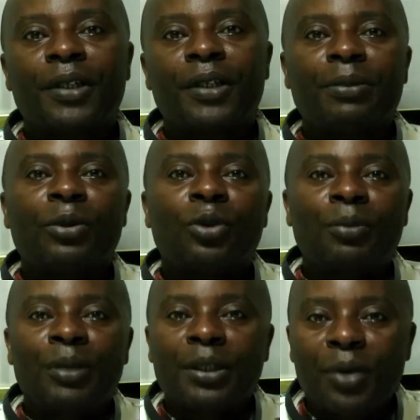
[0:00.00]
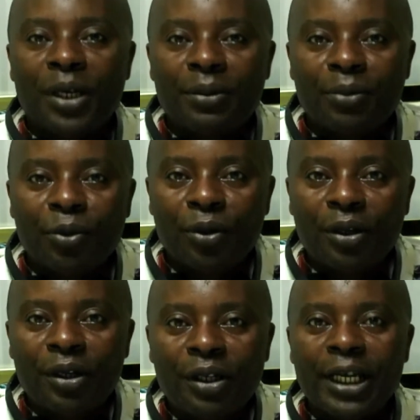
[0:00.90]
Someone told me that Mwalimu,
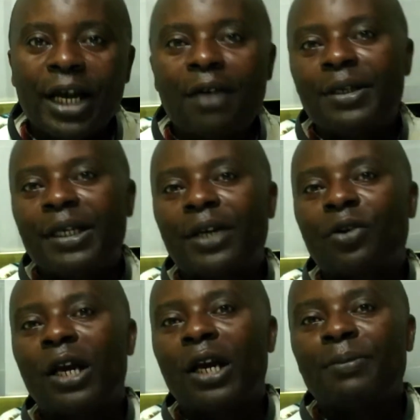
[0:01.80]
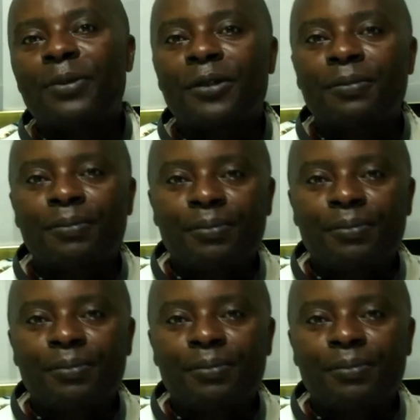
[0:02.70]
the government can collapse.